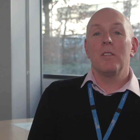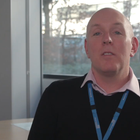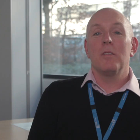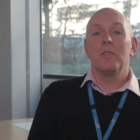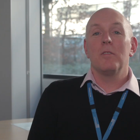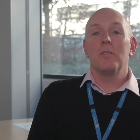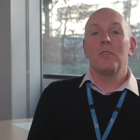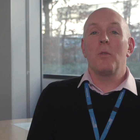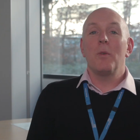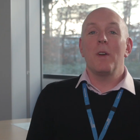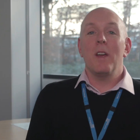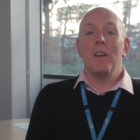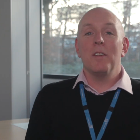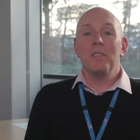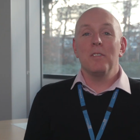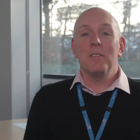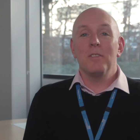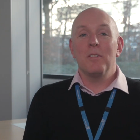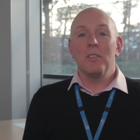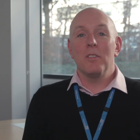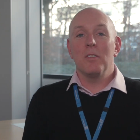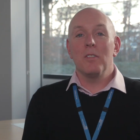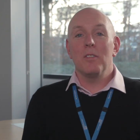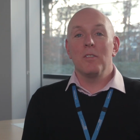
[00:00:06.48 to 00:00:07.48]
So we
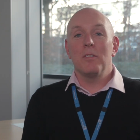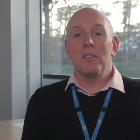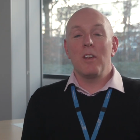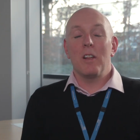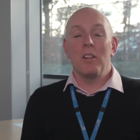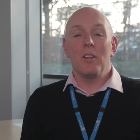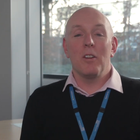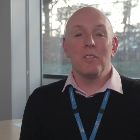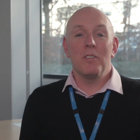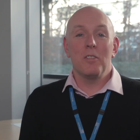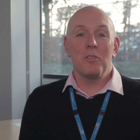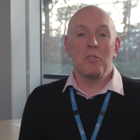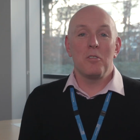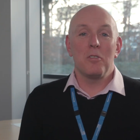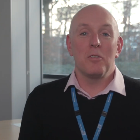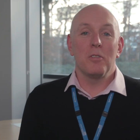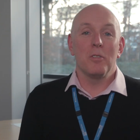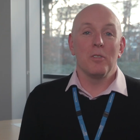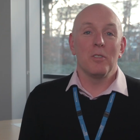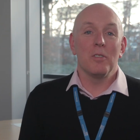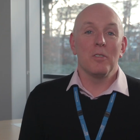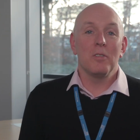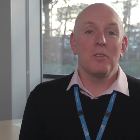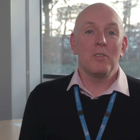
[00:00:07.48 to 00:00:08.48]
asked Deadline
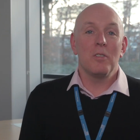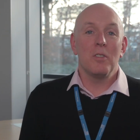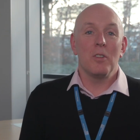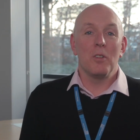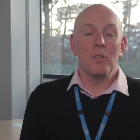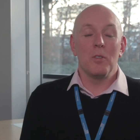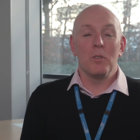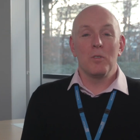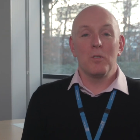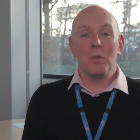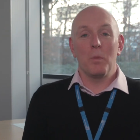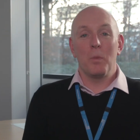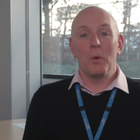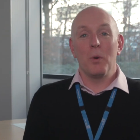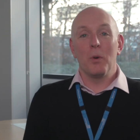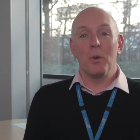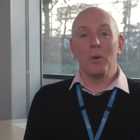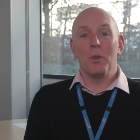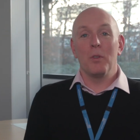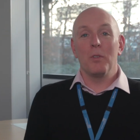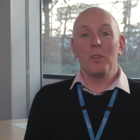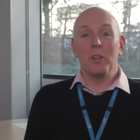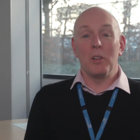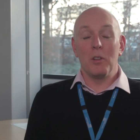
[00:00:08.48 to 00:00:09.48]
Digital to
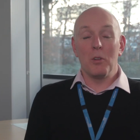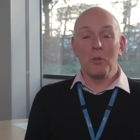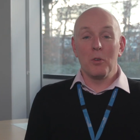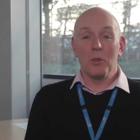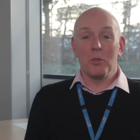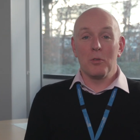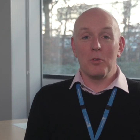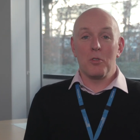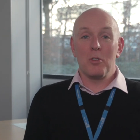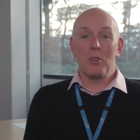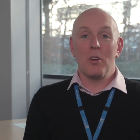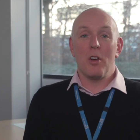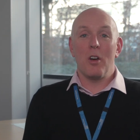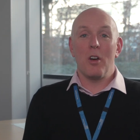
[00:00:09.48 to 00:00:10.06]
support the launch